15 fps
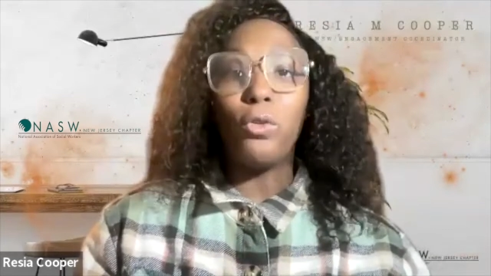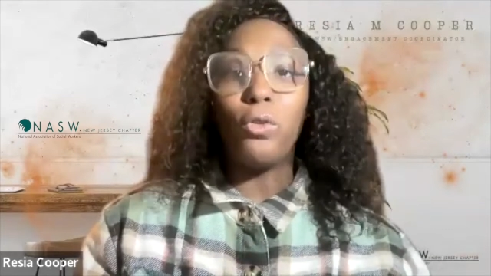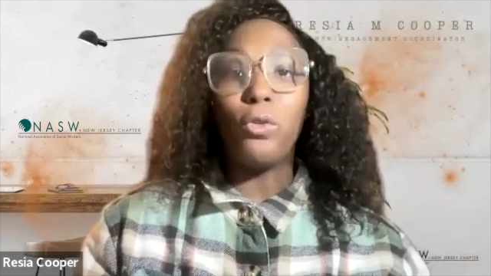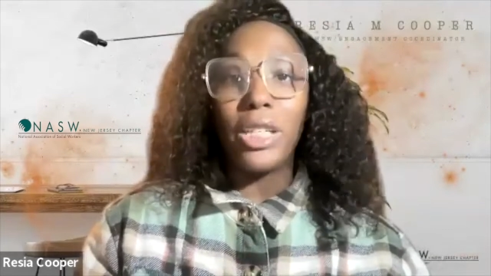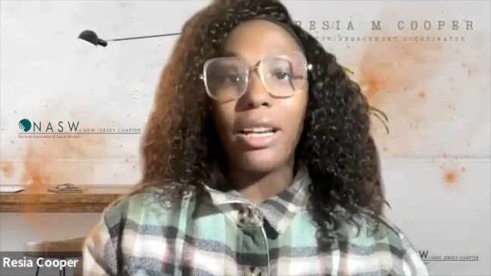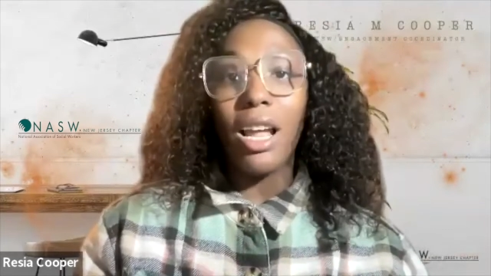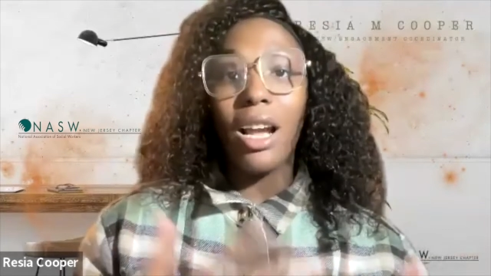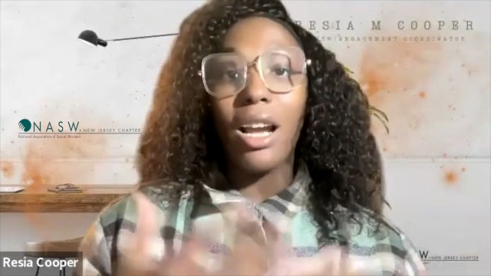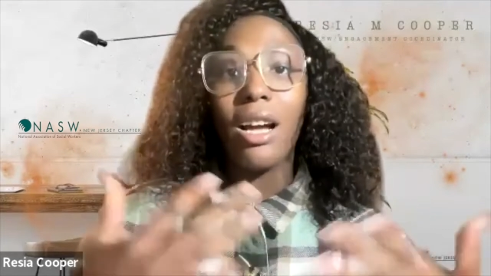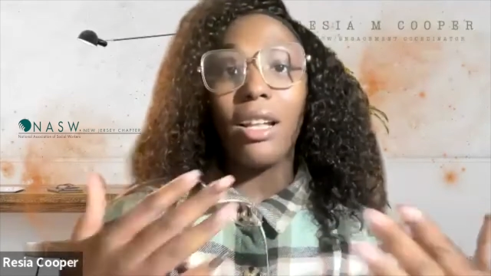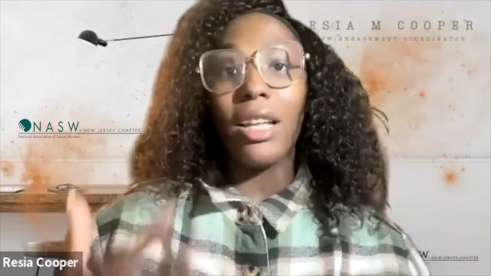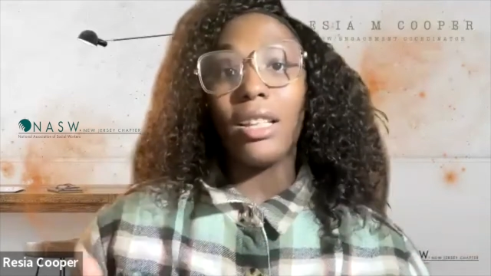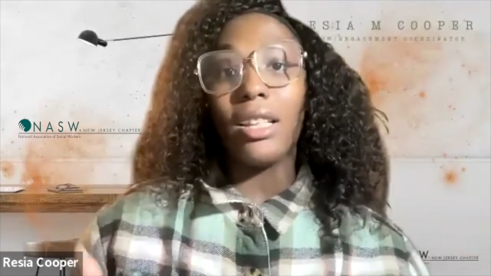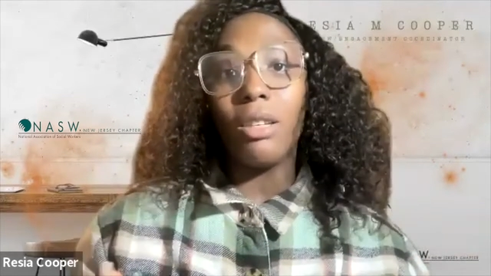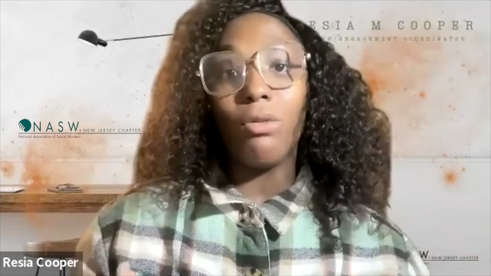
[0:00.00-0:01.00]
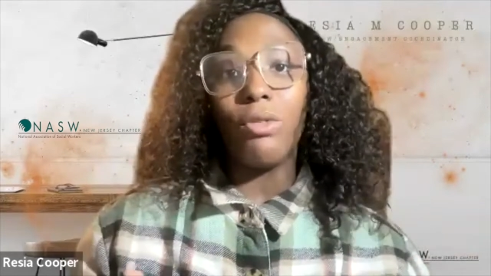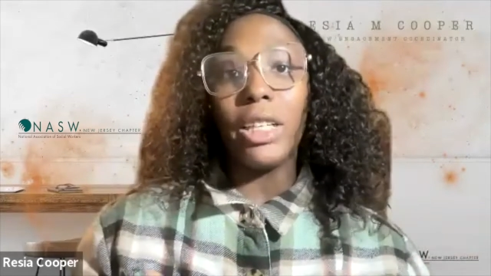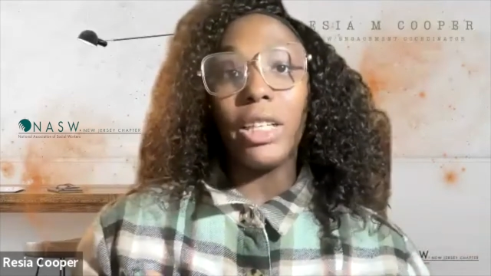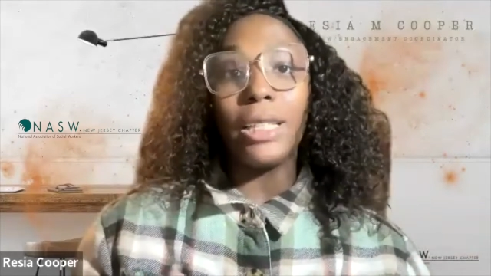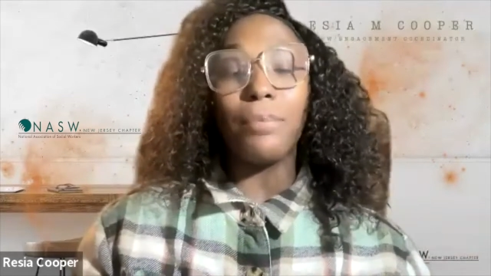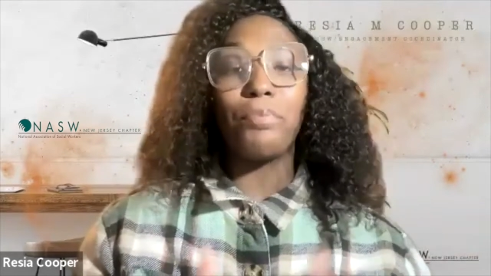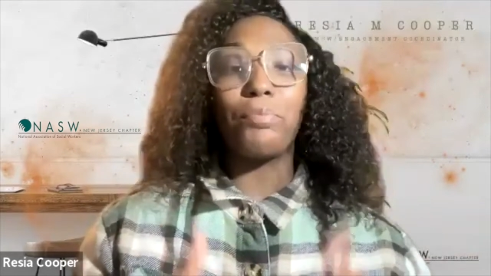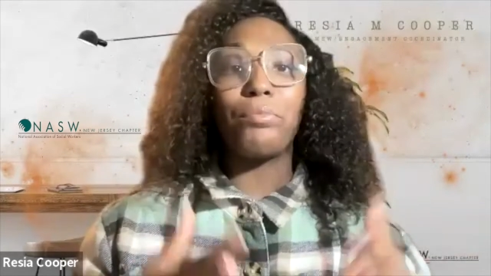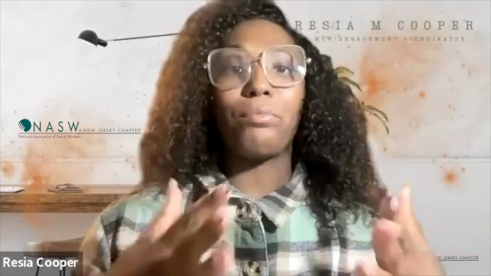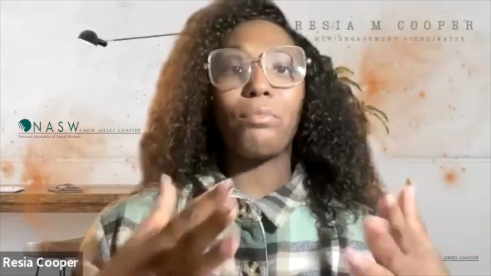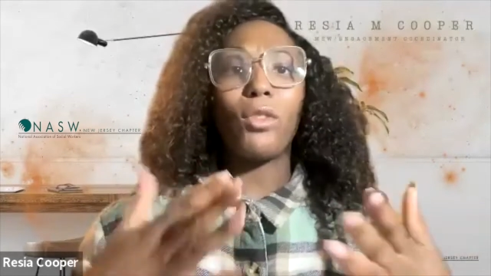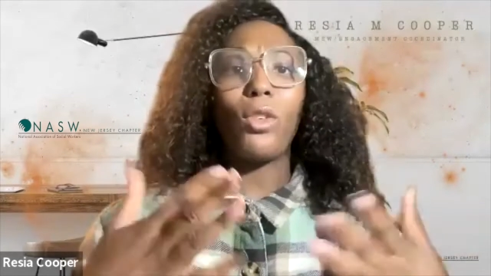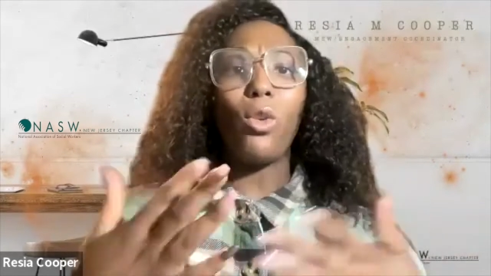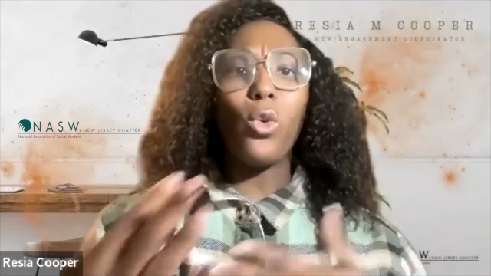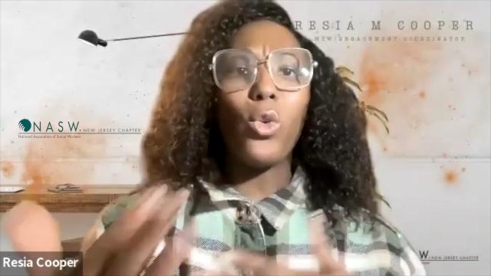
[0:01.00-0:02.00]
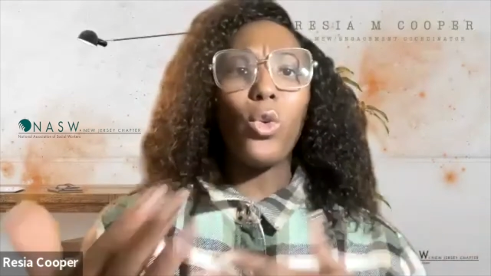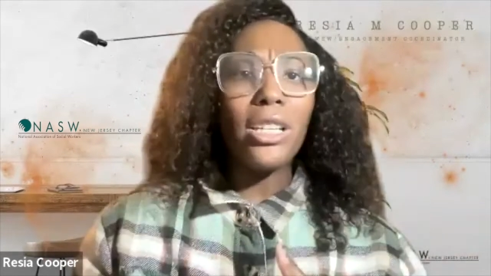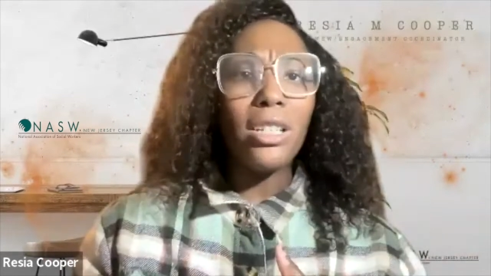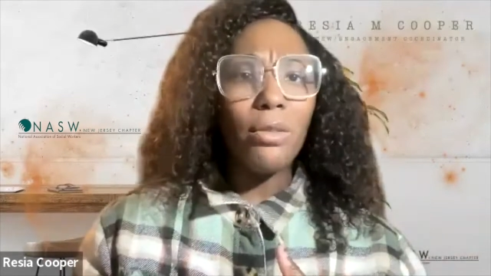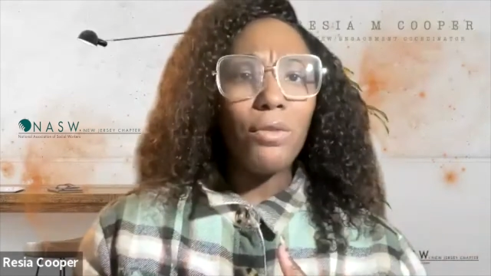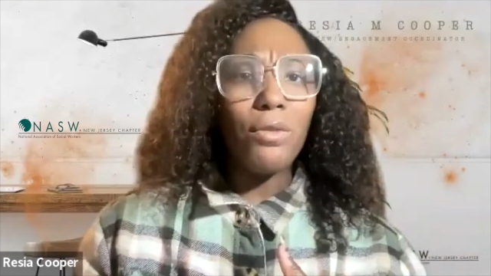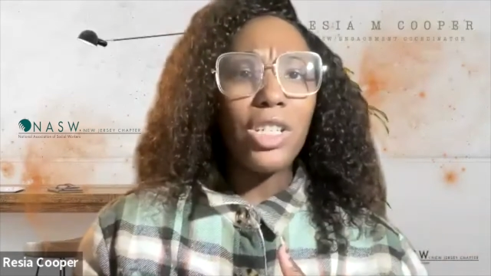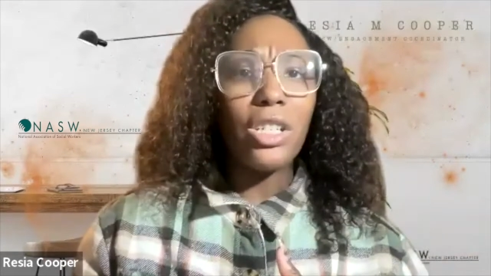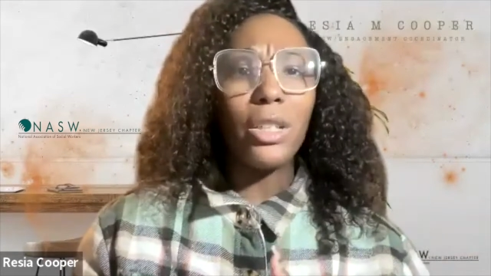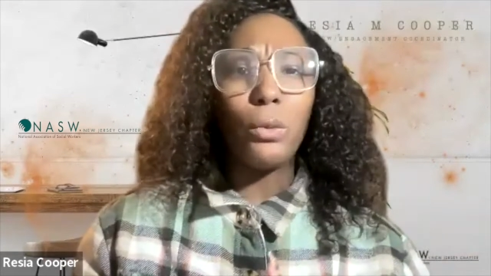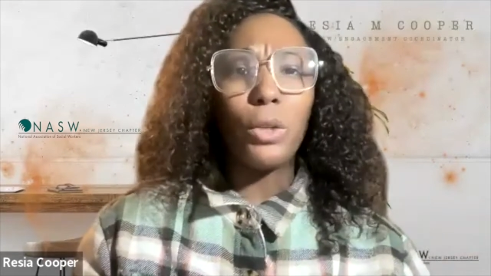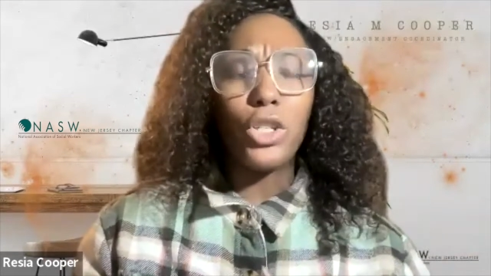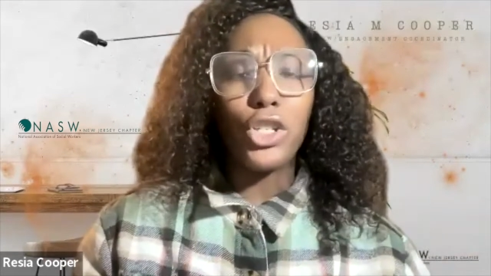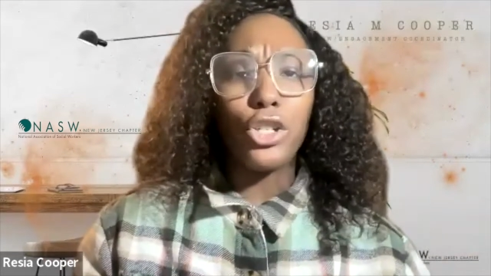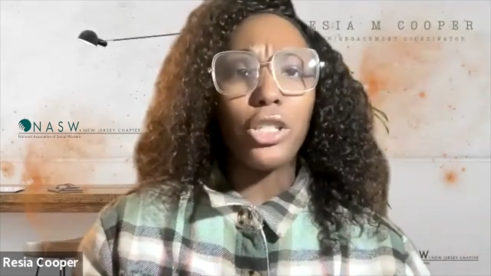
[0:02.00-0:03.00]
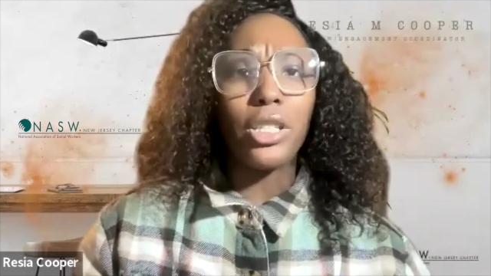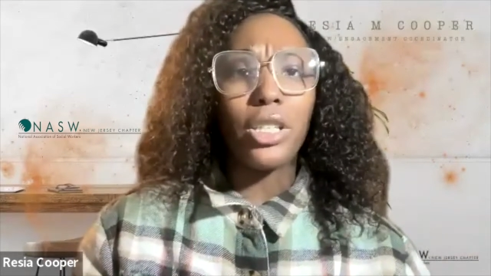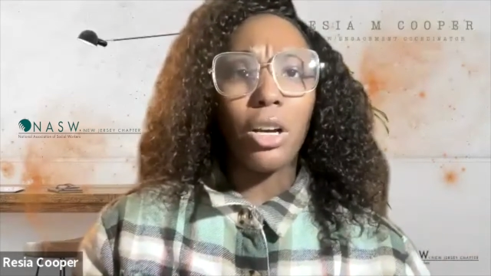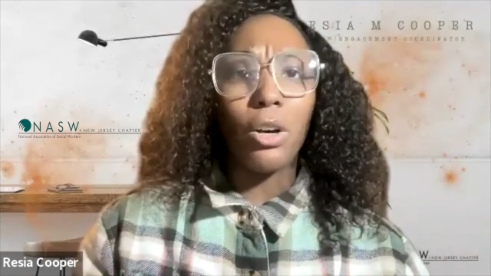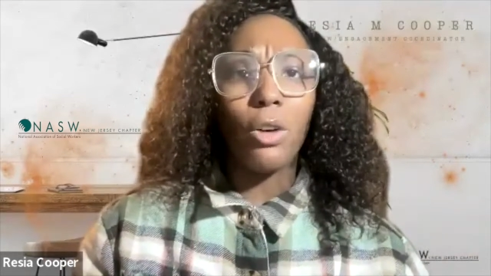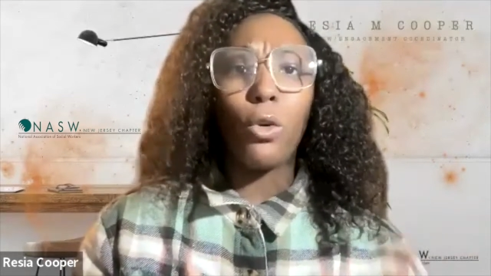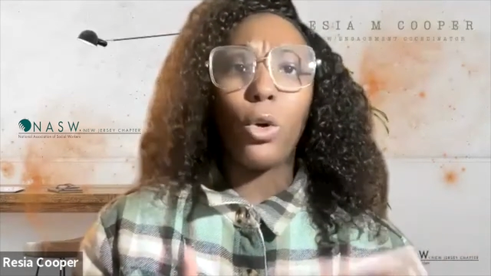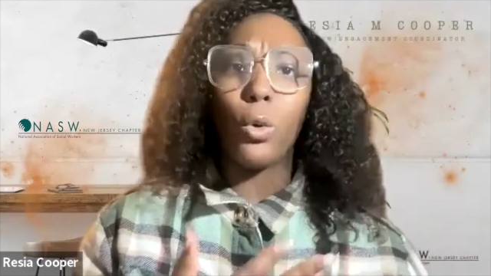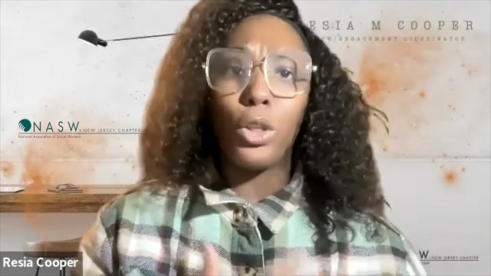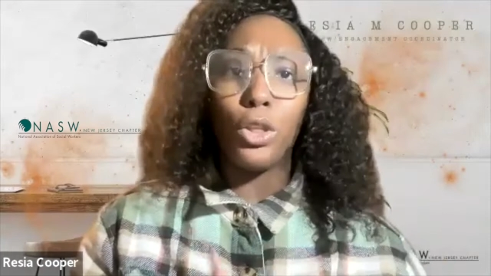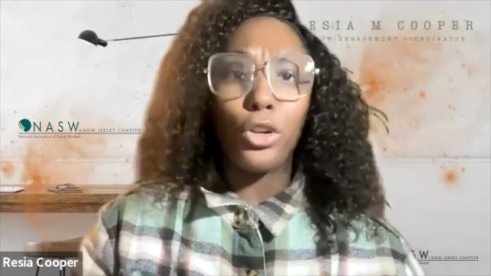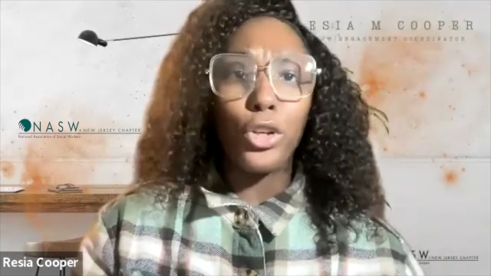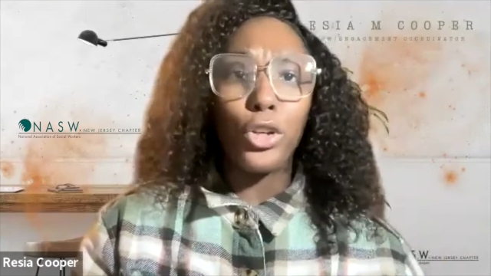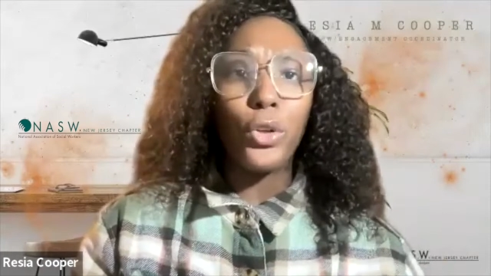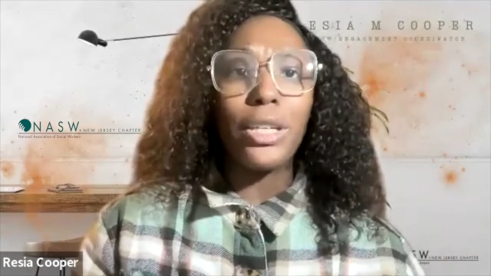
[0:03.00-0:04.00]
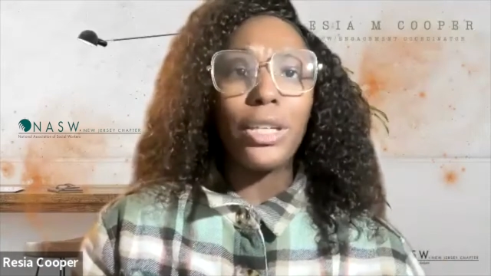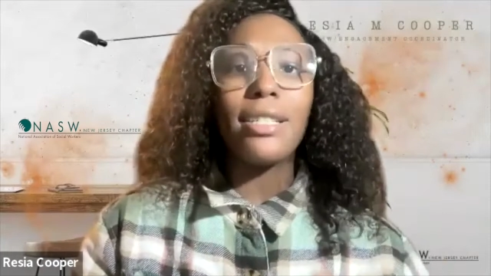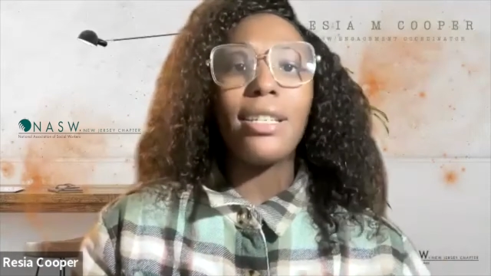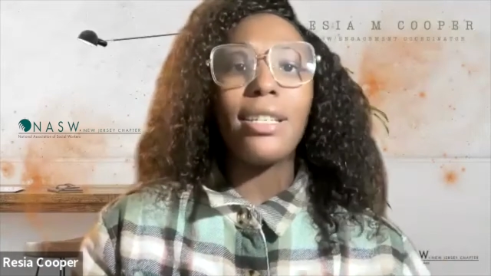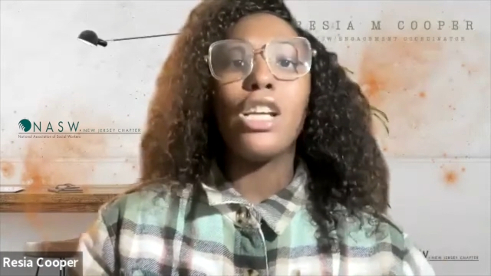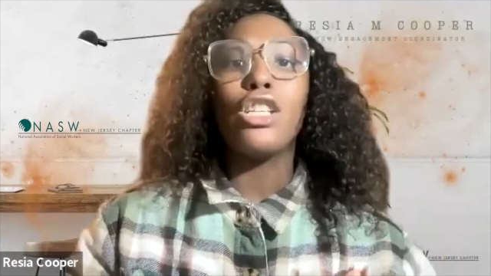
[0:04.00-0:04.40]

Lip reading: did collectively or individually with yourself or with your units